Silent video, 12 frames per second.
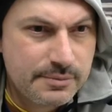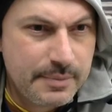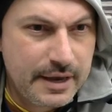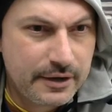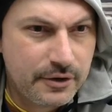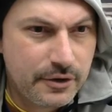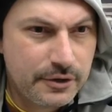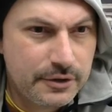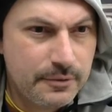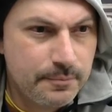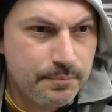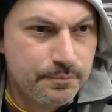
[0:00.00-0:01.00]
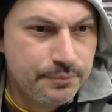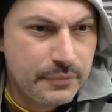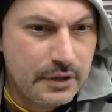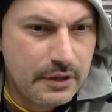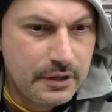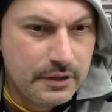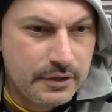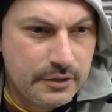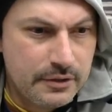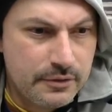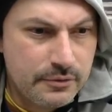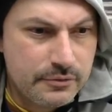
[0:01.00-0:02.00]
back on,
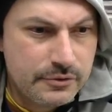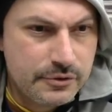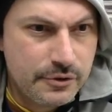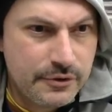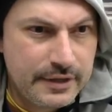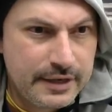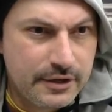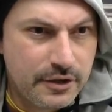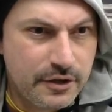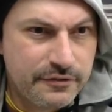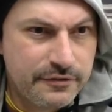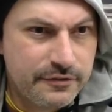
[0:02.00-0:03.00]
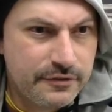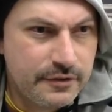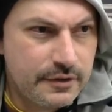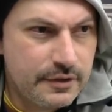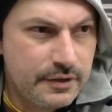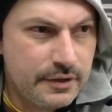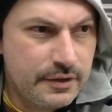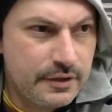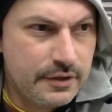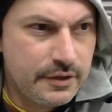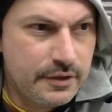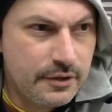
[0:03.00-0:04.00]
turn that off,
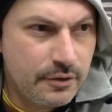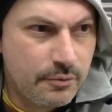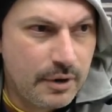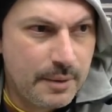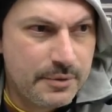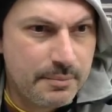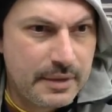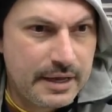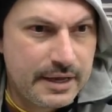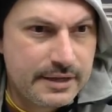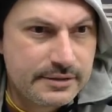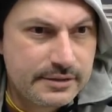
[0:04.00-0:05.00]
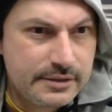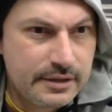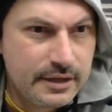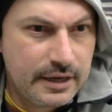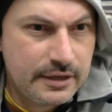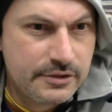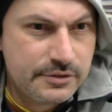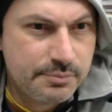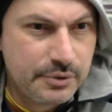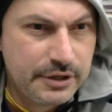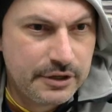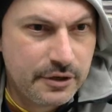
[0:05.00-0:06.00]
grab the mask, and just
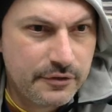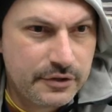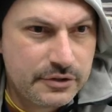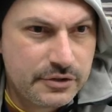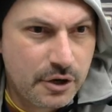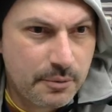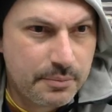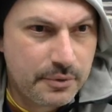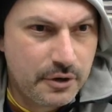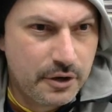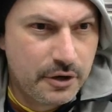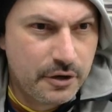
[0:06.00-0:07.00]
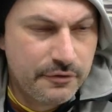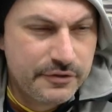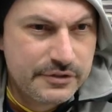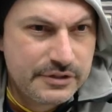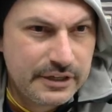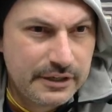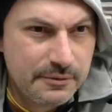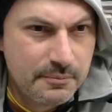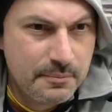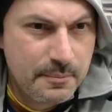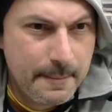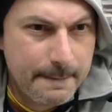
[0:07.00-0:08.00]
bring it over the top of the skin.
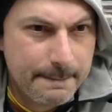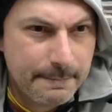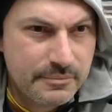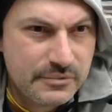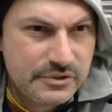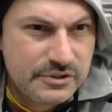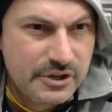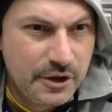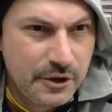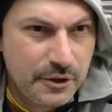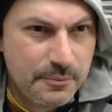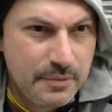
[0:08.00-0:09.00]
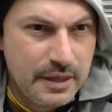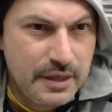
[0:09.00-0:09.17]
So